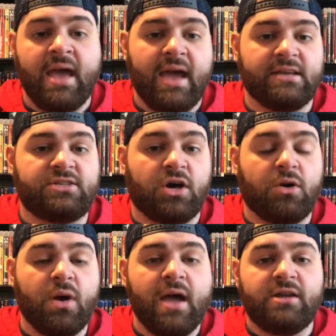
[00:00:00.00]
And
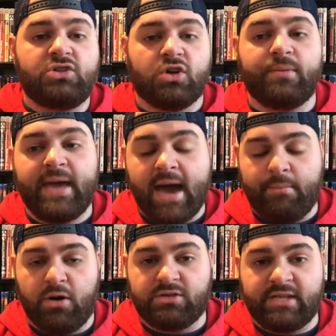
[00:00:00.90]
so Dolby
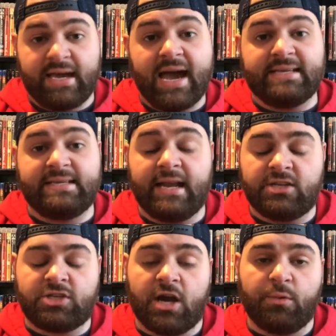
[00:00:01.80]
Atmos, like I said, I
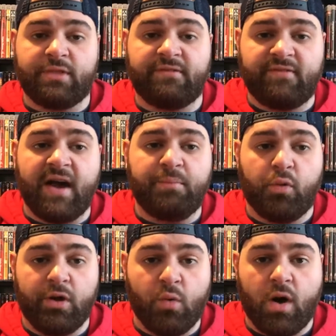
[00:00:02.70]
started with a five
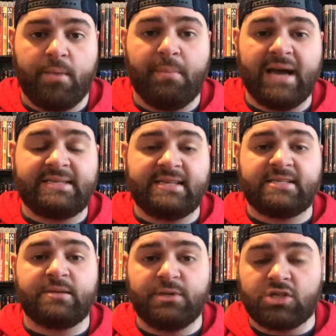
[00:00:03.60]
point one. My
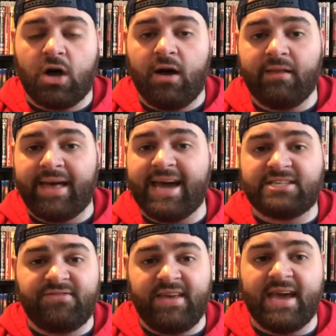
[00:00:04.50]
system is all
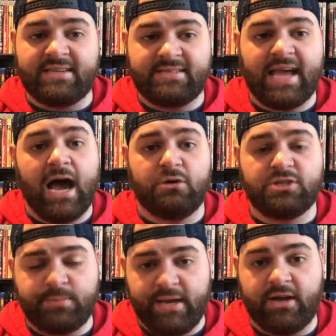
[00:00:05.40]
S V S Sound
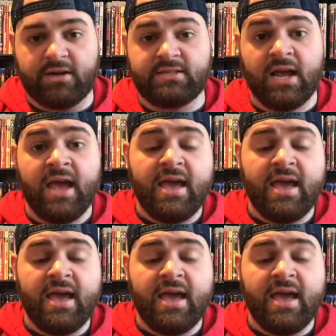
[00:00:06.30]
speakers.